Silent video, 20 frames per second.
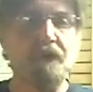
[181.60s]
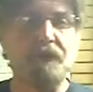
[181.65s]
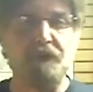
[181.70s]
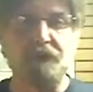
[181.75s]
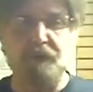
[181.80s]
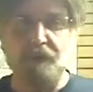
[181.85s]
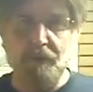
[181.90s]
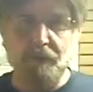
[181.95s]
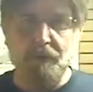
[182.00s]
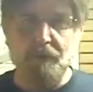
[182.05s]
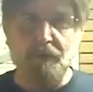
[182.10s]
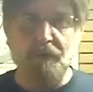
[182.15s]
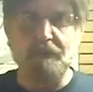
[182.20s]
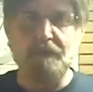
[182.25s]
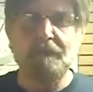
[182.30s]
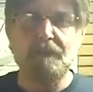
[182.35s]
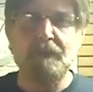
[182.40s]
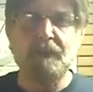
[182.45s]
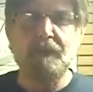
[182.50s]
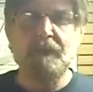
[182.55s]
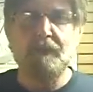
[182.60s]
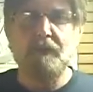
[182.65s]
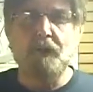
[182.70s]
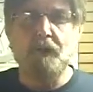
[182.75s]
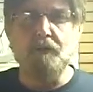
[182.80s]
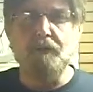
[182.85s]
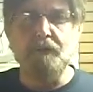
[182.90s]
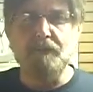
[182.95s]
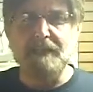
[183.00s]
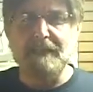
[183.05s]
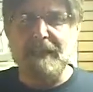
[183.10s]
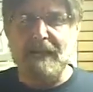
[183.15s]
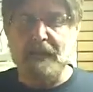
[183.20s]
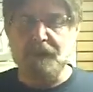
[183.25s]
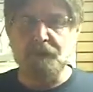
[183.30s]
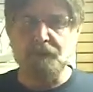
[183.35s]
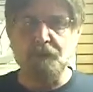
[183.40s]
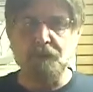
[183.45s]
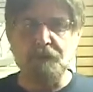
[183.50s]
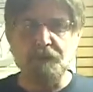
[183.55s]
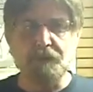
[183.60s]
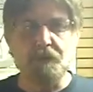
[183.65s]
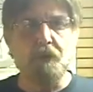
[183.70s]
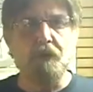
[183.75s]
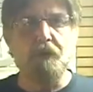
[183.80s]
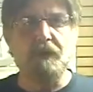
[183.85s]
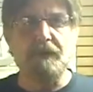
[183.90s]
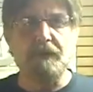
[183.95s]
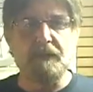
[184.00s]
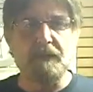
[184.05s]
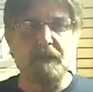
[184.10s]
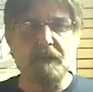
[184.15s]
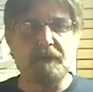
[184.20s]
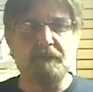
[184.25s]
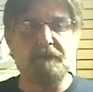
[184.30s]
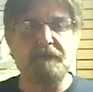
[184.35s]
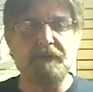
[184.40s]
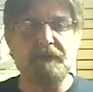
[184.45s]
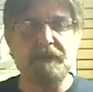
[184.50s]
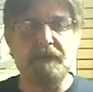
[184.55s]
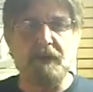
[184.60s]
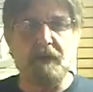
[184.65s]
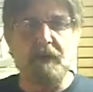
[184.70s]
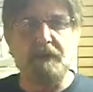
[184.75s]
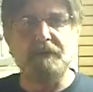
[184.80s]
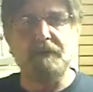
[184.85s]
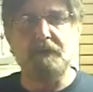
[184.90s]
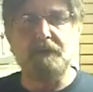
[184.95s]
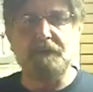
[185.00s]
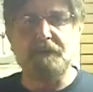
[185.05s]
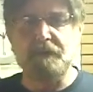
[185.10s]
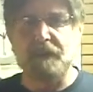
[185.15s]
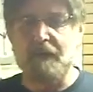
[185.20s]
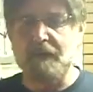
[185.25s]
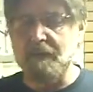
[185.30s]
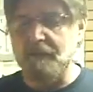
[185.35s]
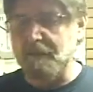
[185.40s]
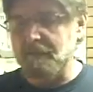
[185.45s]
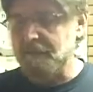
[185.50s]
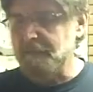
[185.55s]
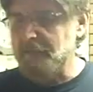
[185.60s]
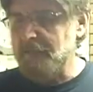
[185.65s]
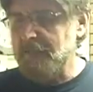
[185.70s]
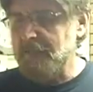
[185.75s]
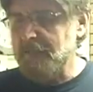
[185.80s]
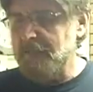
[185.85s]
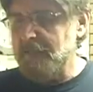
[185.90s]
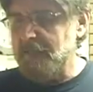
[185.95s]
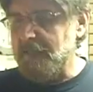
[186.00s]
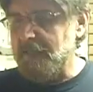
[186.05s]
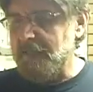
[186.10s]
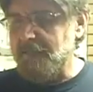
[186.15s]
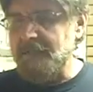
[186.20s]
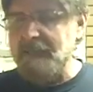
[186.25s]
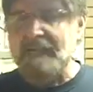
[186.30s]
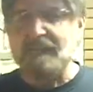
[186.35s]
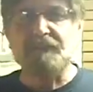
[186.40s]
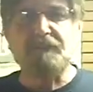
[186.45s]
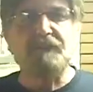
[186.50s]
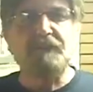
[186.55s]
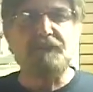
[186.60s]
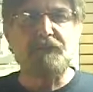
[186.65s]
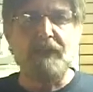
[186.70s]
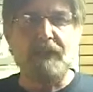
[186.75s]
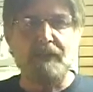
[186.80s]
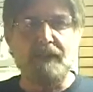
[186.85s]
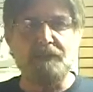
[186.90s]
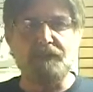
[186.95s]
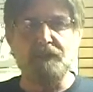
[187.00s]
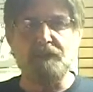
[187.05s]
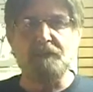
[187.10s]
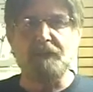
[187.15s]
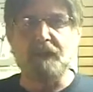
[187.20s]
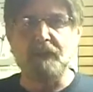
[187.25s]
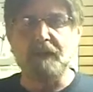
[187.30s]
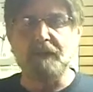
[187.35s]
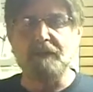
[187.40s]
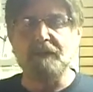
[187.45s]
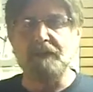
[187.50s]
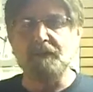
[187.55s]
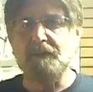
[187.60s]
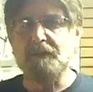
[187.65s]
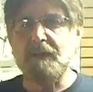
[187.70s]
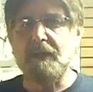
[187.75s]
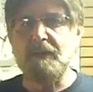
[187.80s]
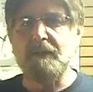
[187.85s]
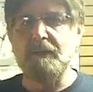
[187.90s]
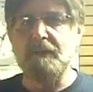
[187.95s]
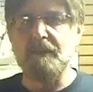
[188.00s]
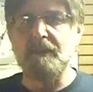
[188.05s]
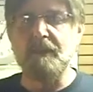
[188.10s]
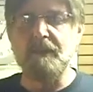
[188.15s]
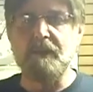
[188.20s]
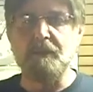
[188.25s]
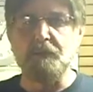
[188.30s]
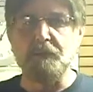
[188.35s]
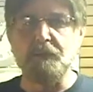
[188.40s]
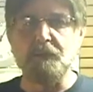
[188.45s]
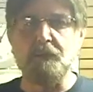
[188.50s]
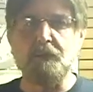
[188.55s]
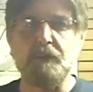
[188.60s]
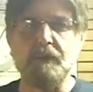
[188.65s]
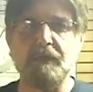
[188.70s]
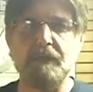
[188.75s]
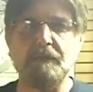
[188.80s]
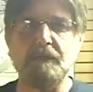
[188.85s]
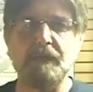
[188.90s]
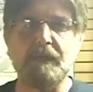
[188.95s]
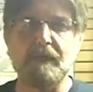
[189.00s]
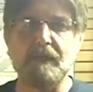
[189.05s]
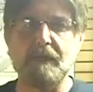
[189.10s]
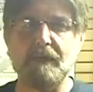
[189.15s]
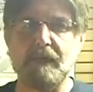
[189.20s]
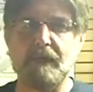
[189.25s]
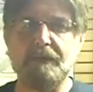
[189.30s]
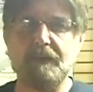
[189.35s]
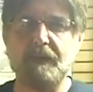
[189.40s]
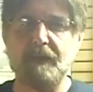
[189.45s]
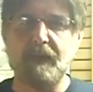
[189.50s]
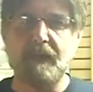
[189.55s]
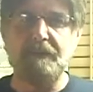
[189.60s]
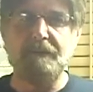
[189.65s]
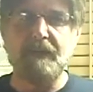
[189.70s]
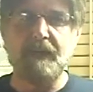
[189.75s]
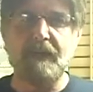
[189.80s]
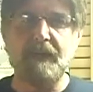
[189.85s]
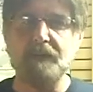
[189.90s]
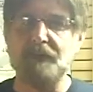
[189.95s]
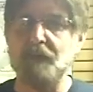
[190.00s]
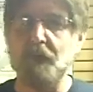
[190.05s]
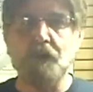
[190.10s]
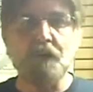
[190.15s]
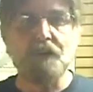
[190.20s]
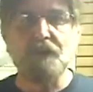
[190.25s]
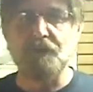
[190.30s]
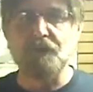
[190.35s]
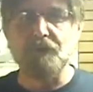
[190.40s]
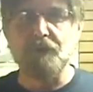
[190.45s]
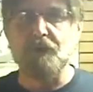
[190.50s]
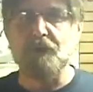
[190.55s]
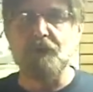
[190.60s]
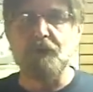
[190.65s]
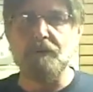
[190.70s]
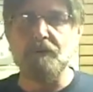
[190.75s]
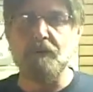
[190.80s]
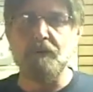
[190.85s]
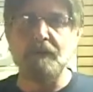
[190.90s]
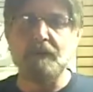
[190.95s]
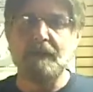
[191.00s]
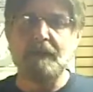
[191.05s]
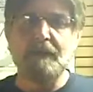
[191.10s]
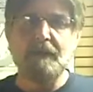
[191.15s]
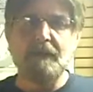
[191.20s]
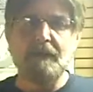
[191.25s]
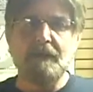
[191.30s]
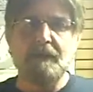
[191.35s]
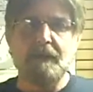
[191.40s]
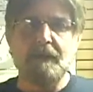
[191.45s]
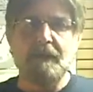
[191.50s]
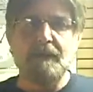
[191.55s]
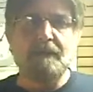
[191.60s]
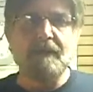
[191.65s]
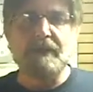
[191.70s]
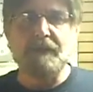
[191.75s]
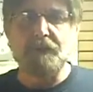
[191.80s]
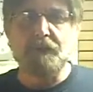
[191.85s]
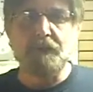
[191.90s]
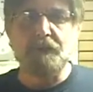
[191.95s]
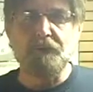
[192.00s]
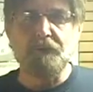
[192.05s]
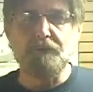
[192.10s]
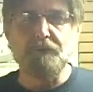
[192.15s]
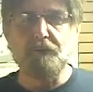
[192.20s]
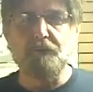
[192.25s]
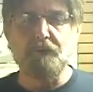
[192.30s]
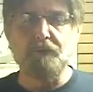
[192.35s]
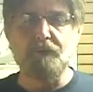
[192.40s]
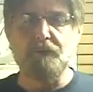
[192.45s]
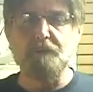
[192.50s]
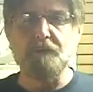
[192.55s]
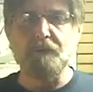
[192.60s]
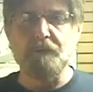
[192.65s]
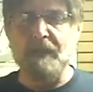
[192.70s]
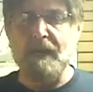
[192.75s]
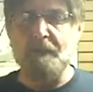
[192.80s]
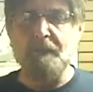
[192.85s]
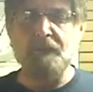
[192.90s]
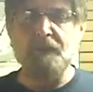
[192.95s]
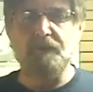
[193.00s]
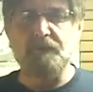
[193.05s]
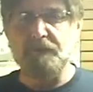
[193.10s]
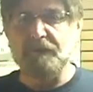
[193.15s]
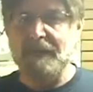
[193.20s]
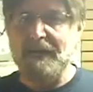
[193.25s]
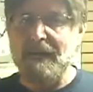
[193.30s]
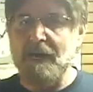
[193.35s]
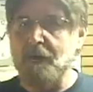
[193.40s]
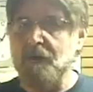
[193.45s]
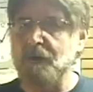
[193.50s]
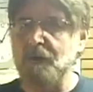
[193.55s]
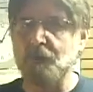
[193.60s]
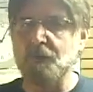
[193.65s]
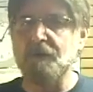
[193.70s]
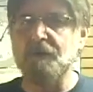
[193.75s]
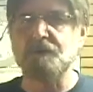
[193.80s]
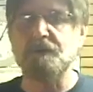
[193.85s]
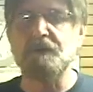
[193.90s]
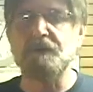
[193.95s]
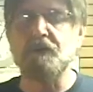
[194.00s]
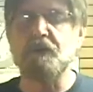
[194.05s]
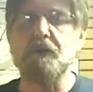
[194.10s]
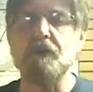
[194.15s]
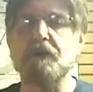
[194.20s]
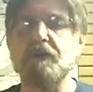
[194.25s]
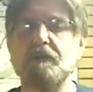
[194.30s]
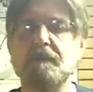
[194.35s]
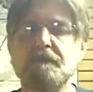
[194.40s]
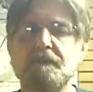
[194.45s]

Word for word: control over the actual recording of the audio file. And that's the challenging part, is taking a recording that I've had no control over, I've had no control over the parameters of how it was recorded,